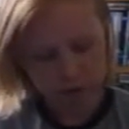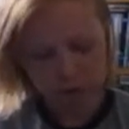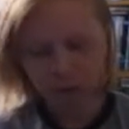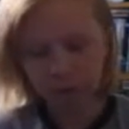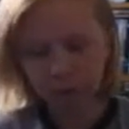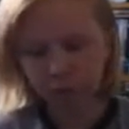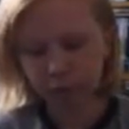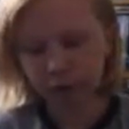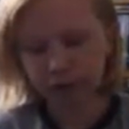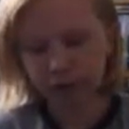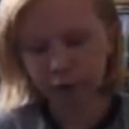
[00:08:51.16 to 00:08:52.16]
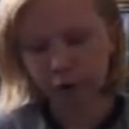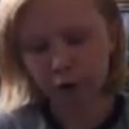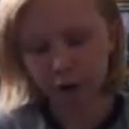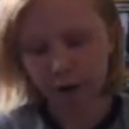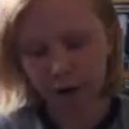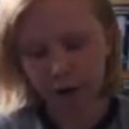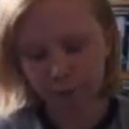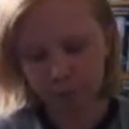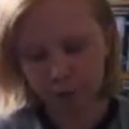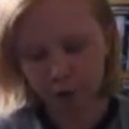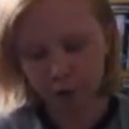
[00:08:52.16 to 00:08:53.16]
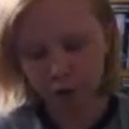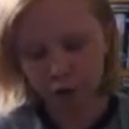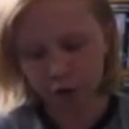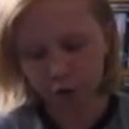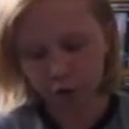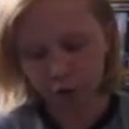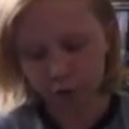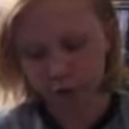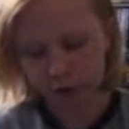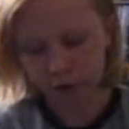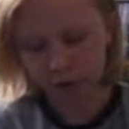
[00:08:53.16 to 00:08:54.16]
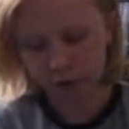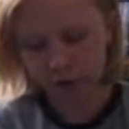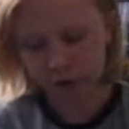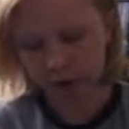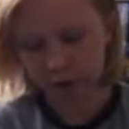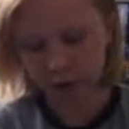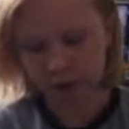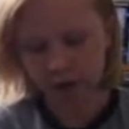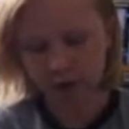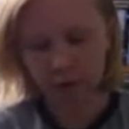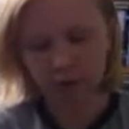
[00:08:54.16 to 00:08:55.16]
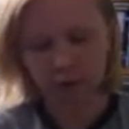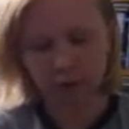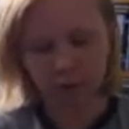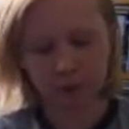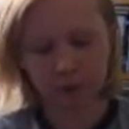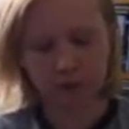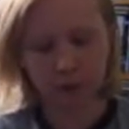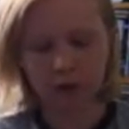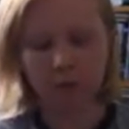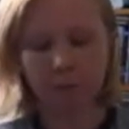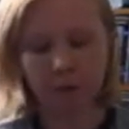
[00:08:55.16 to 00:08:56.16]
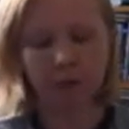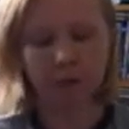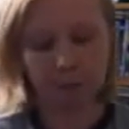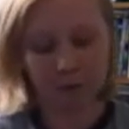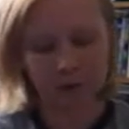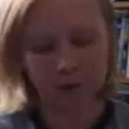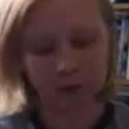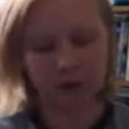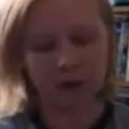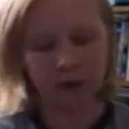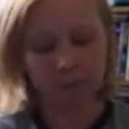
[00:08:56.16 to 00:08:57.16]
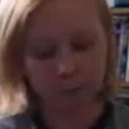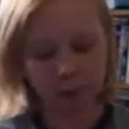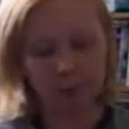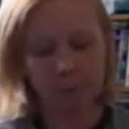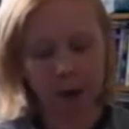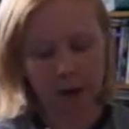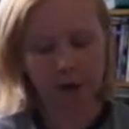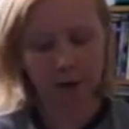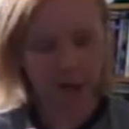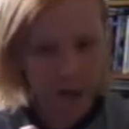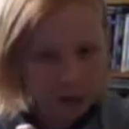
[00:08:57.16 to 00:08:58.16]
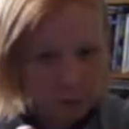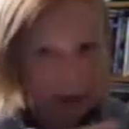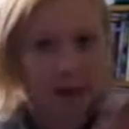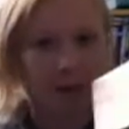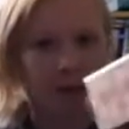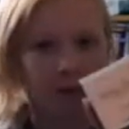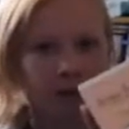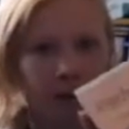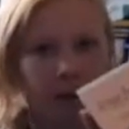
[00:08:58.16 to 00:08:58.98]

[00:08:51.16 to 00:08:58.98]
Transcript: This is brand new that I purchased only the other day, in fact. It is my Tanya Burr Cosmetics My Paradise Eye Palette.